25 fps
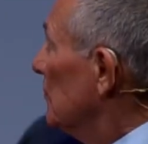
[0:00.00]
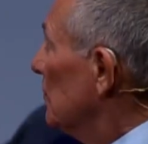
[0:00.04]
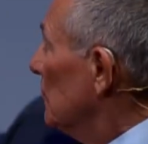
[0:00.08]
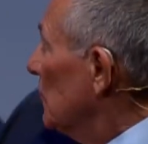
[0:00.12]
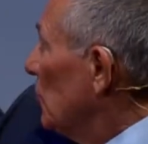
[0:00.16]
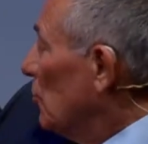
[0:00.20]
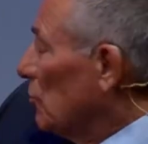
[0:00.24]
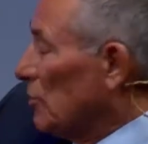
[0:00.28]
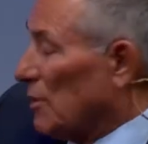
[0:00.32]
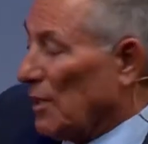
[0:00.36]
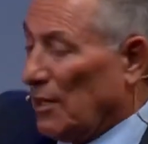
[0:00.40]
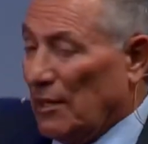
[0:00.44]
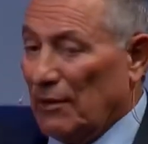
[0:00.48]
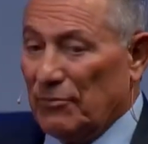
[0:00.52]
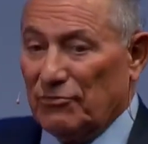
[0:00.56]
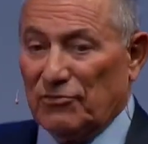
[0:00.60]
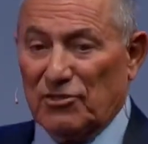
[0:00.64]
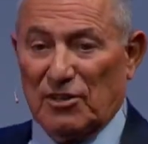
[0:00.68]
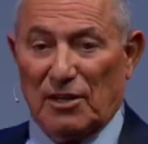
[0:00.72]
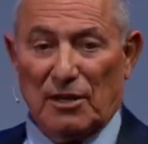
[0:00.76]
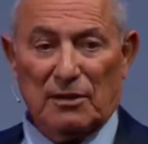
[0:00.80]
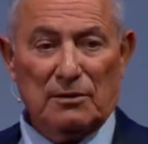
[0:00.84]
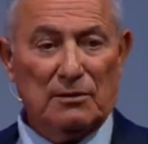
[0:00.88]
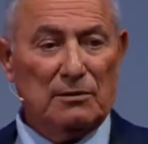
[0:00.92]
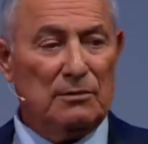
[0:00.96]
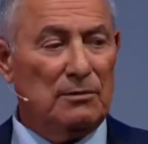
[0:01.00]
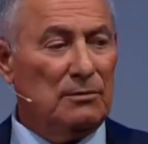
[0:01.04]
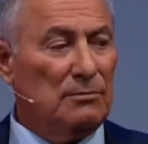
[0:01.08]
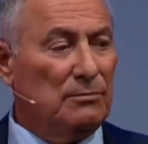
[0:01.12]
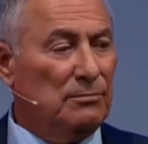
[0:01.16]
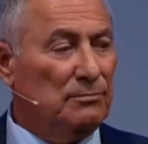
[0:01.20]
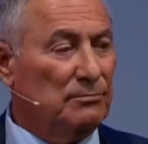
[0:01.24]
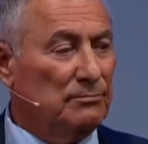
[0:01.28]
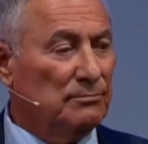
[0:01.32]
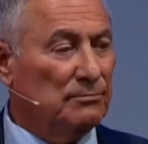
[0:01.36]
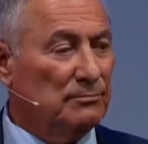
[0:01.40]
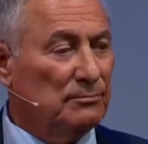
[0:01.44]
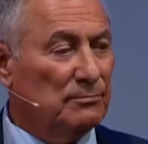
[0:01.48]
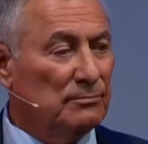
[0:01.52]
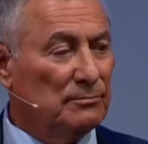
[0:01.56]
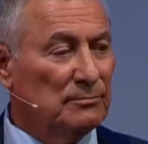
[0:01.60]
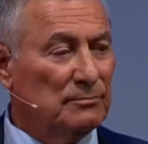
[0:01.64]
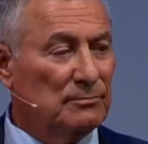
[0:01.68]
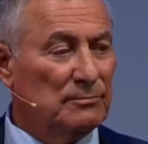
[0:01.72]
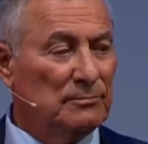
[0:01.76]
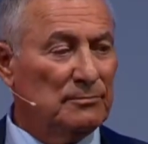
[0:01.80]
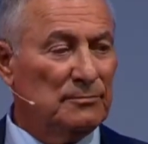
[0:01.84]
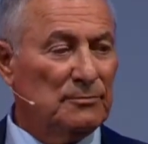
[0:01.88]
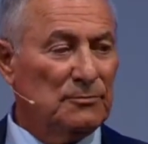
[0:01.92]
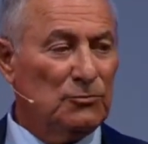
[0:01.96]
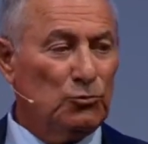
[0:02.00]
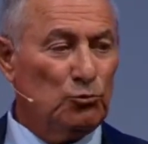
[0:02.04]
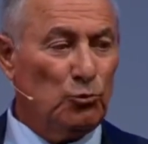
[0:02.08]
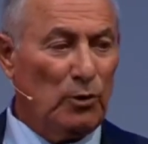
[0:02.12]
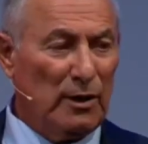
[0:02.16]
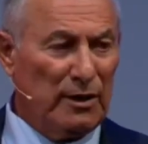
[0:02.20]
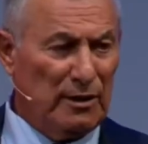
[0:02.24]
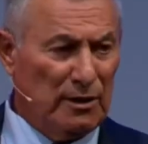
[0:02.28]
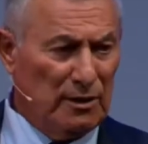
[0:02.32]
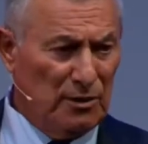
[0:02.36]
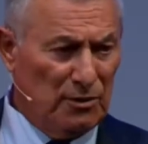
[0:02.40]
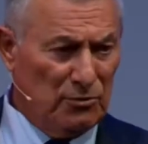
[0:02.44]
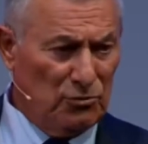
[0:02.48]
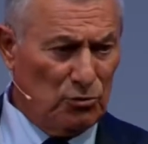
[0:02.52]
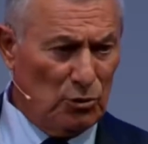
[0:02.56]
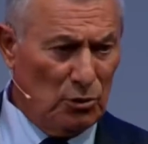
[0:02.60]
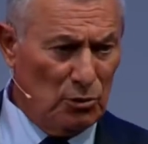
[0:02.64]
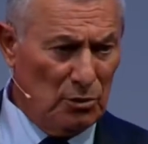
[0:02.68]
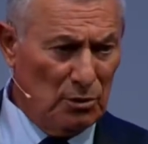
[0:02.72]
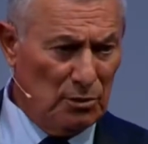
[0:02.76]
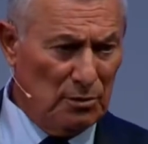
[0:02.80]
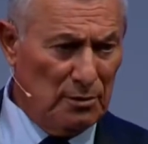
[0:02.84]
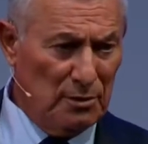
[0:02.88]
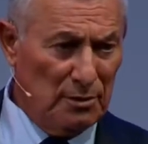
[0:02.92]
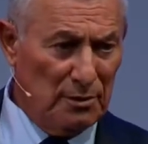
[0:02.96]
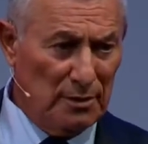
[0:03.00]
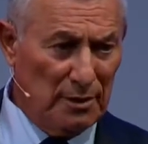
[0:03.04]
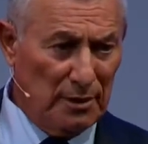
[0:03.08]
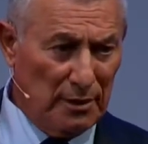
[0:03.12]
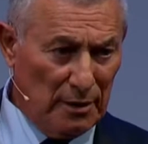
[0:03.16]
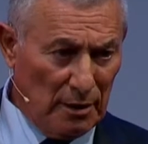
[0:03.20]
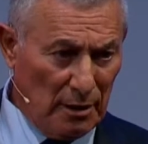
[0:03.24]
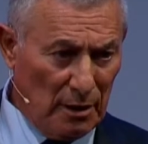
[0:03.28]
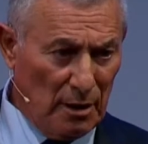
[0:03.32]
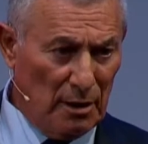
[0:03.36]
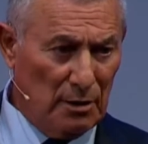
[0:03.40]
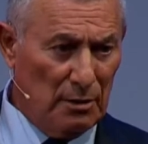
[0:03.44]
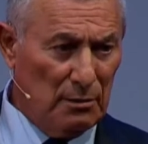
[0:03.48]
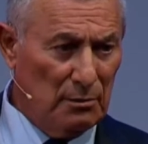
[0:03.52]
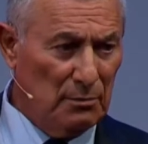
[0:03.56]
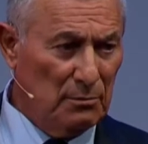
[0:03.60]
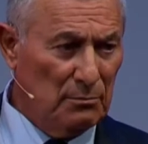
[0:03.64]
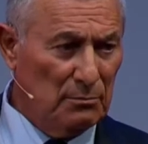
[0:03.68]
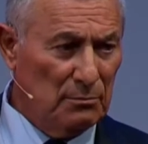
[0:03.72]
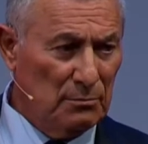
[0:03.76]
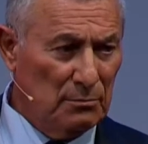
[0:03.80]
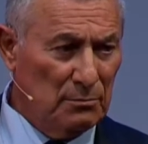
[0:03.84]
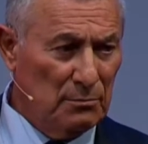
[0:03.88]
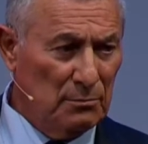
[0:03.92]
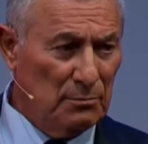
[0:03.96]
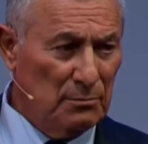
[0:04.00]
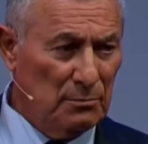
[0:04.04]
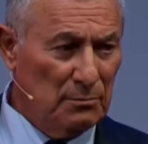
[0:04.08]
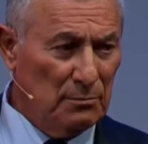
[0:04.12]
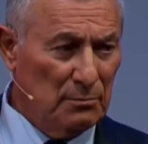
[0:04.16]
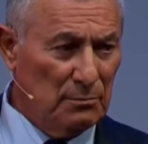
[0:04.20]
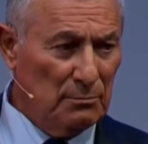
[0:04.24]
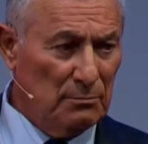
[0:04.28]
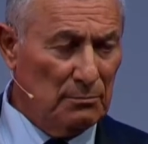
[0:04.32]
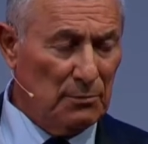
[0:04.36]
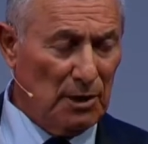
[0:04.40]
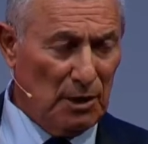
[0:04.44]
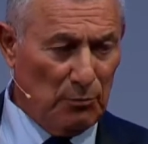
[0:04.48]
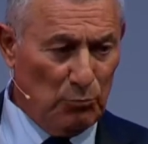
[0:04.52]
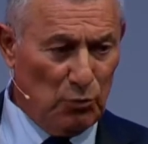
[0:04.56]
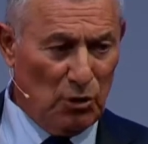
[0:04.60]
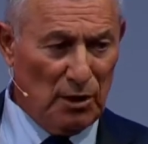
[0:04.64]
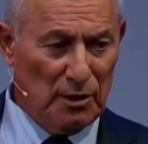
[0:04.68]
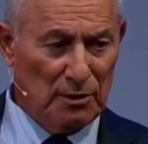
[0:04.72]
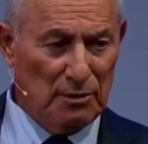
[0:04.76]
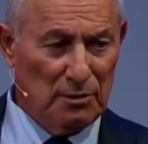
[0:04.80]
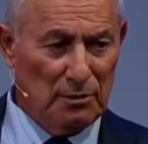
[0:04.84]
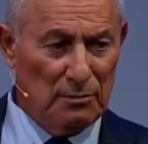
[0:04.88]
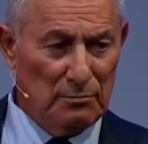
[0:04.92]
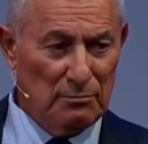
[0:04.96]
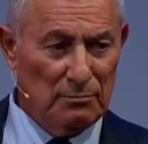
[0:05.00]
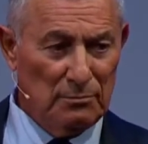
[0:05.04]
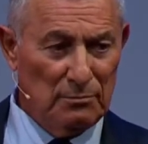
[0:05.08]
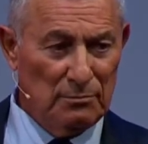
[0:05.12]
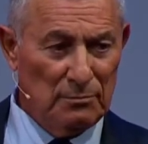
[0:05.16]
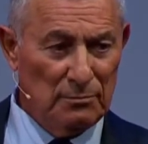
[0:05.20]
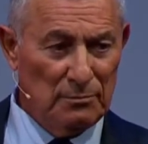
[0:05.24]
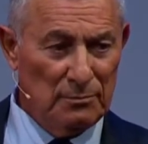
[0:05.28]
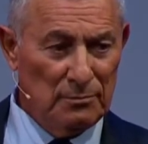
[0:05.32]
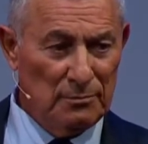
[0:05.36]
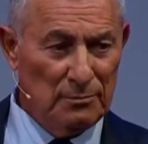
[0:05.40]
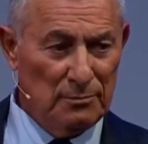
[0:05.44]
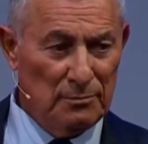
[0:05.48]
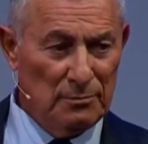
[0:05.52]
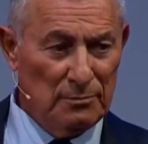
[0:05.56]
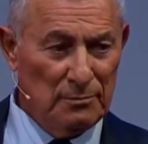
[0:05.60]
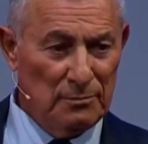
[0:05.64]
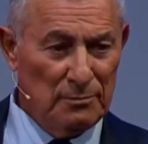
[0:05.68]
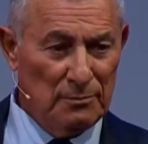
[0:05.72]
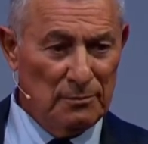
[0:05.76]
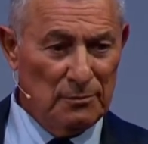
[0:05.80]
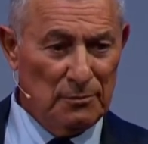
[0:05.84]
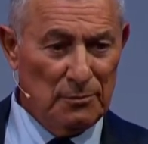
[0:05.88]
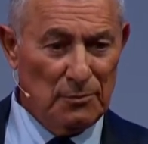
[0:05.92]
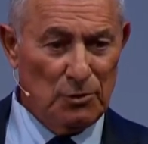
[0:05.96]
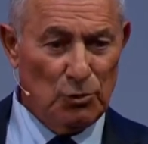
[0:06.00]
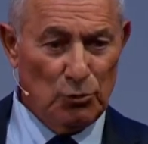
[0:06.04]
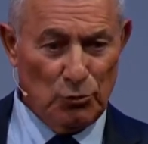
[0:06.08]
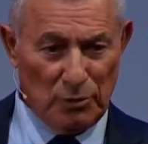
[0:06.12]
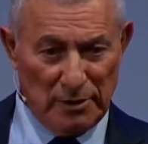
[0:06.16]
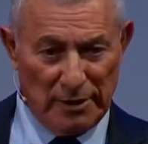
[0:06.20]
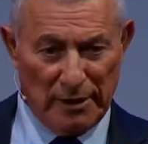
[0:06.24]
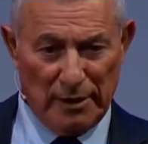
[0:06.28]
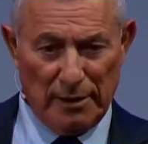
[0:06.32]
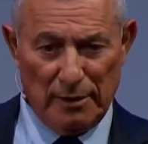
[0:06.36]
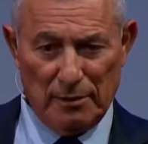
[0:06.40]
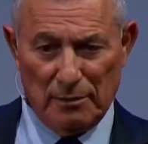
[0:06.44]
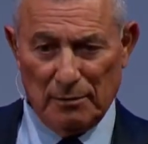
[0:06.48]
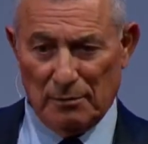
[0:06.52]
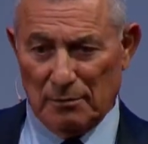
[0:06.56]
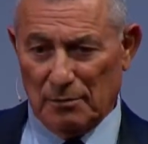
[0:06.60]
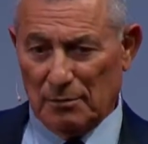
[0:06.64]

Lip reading: On the left side, 20 years old, Eran, my brother, lieutenant,